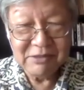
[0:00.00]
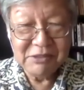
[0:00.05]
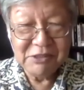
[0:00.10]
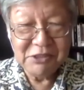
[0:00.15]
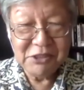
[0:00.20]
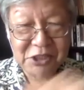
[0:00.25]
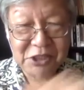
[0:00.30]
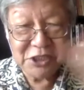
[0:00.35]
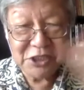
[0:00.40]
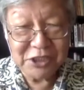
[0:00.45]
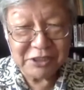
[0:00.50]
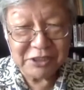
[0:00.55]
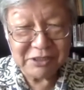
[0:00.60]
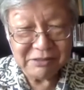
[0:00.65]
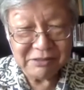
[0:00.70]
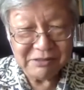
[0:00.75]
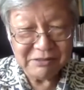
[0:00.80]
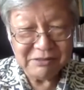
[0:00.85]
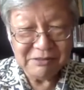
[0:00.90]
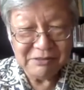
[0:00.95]
shit,
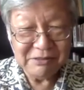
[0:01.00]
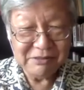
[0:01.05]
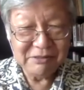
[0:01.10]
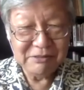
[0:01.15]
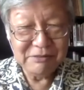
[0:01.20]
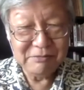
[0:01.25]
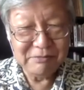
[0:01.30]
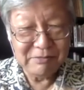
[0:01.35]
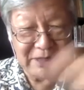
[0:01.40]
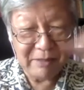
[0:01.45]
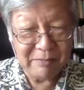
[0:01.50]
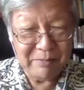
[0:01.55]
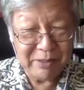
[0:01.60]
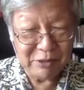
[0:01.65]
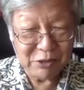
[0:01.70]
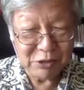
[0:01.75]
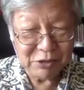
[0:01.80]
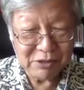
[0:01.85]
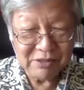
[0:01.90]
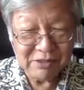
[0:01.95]
rubbish.